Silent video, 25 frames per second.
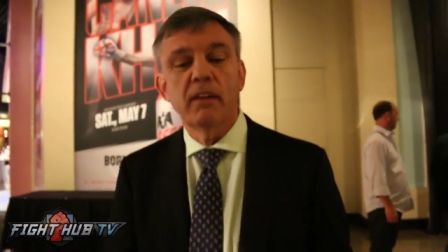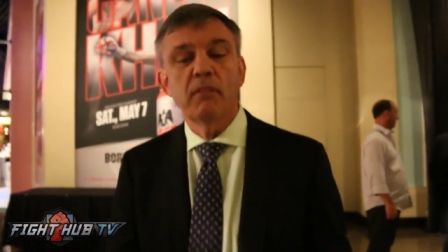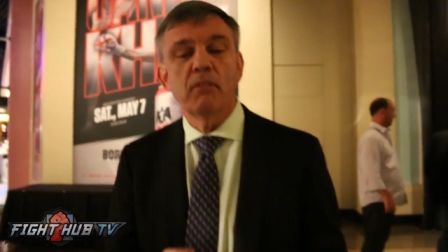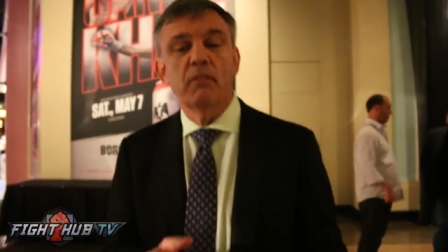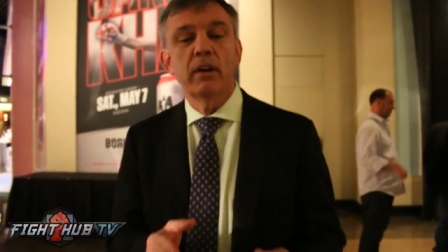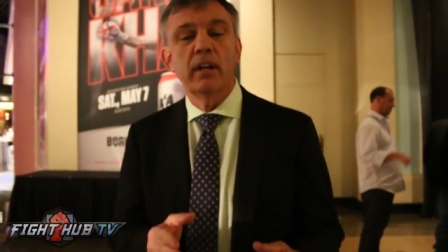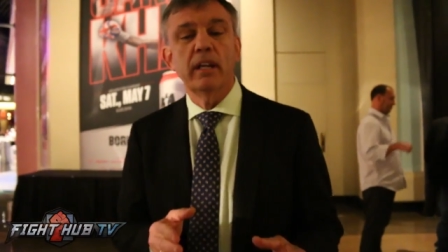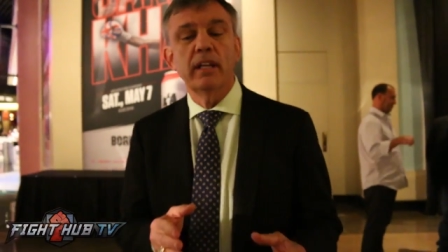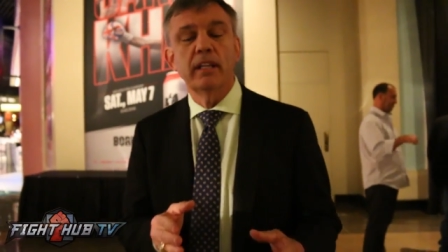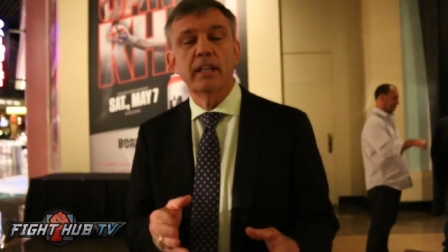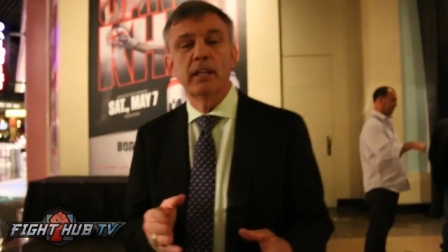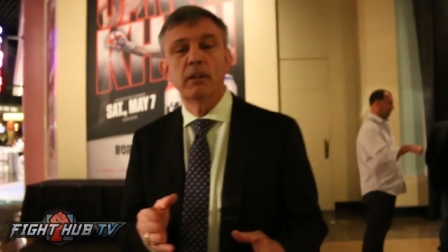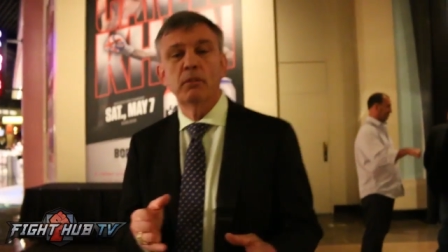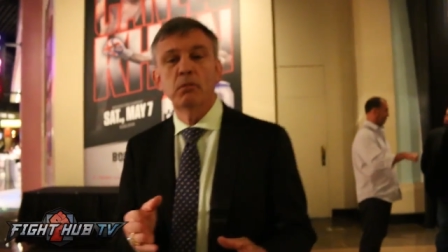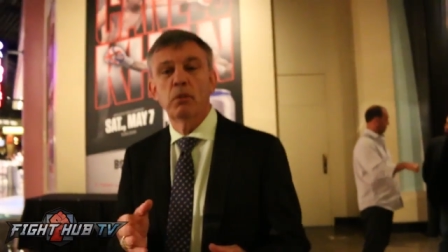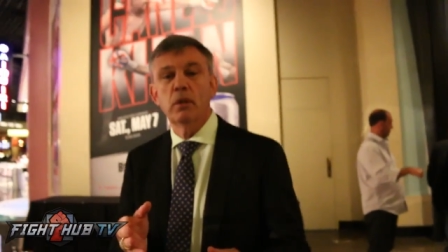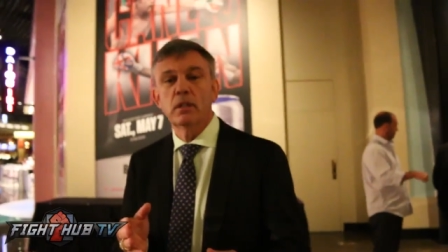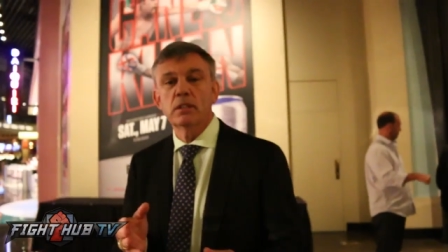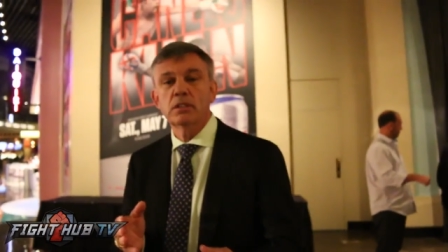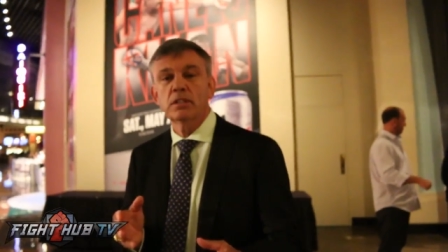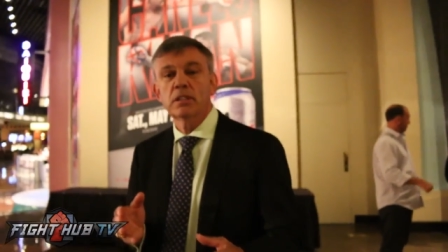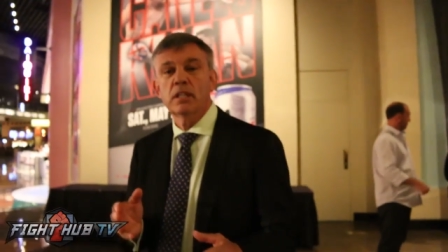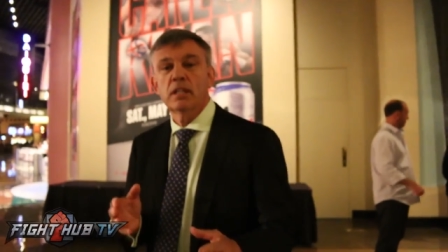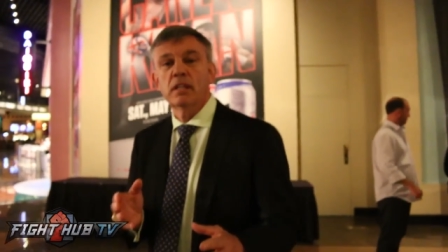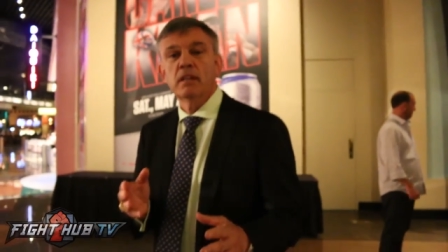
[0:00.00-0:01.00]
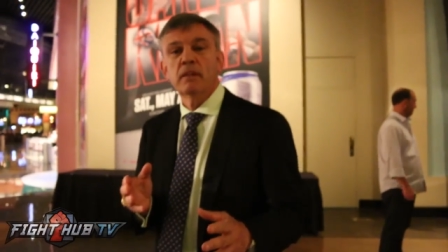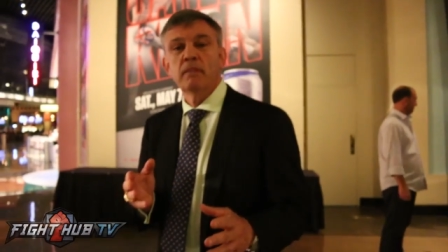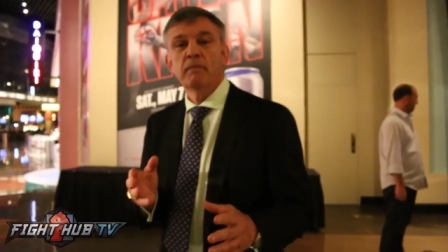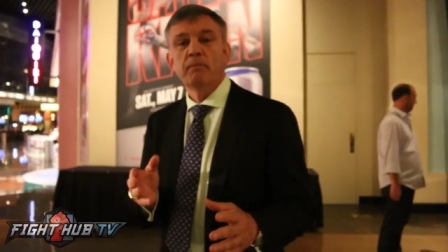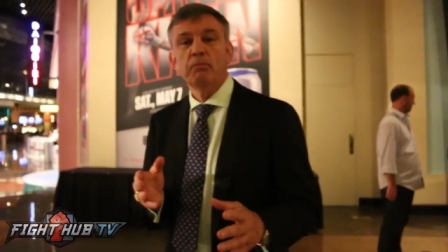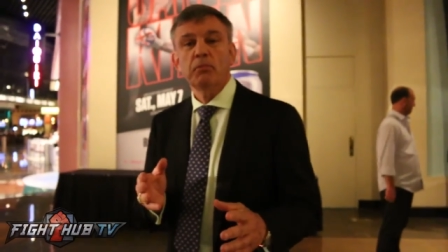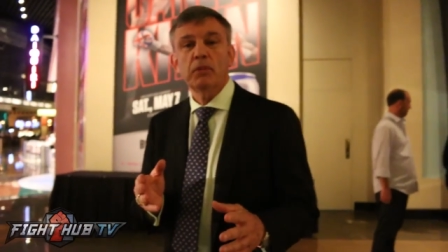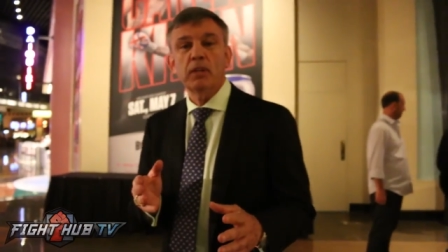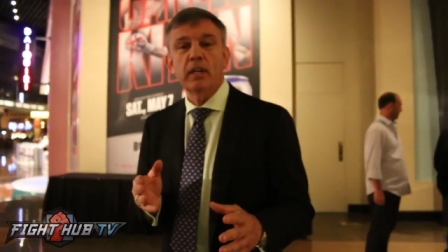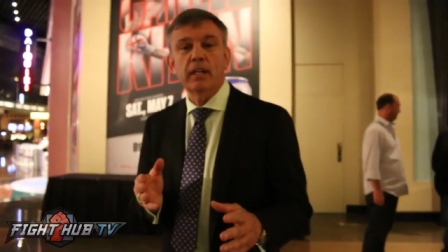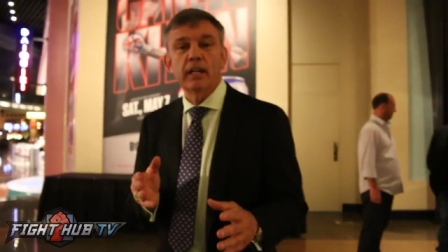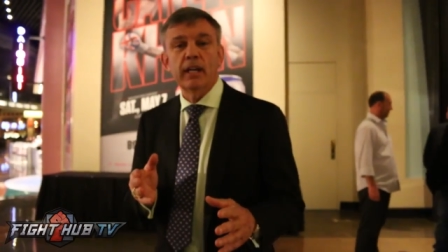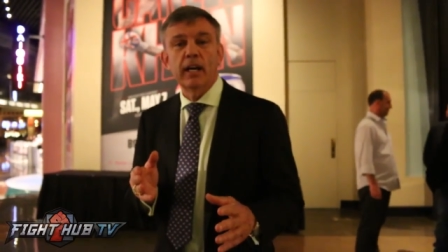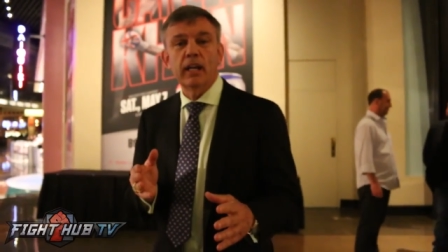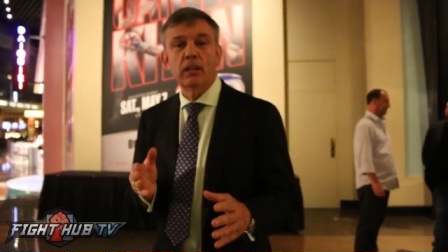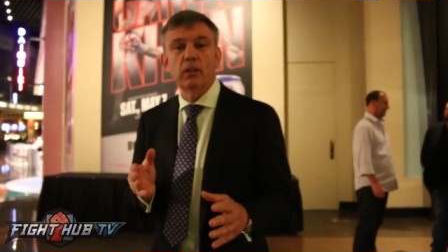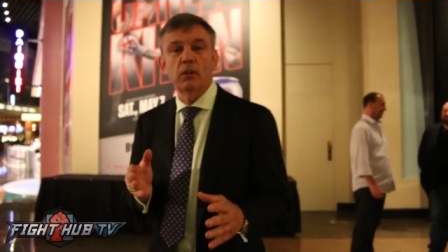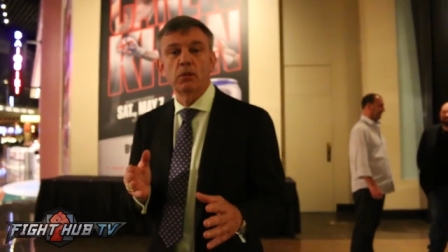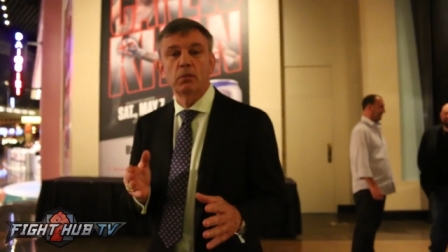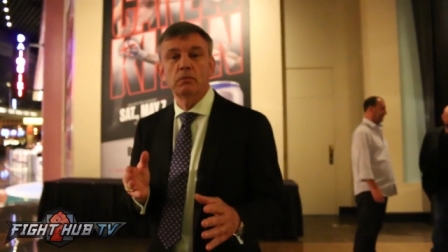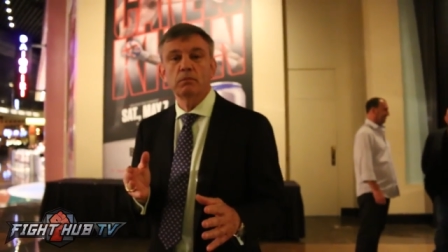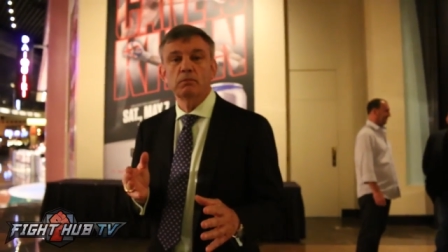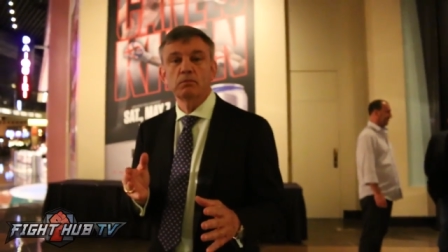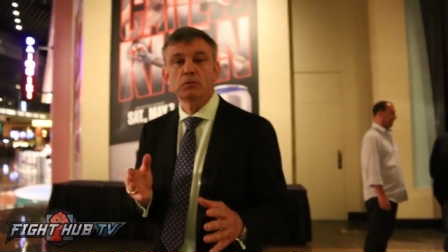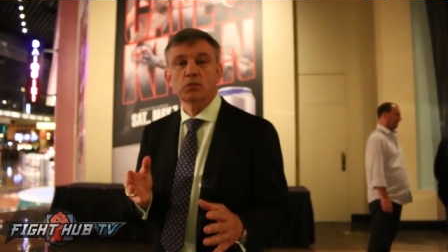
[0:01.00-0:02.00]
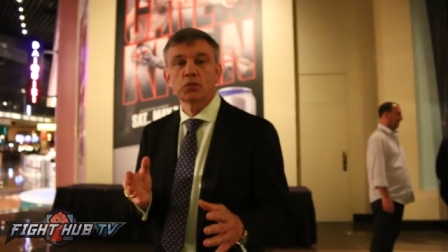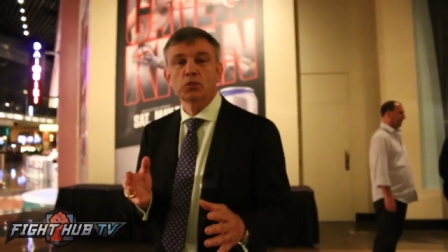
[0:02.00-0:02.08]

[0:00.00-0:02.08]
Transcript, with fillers: What he did was, Canelo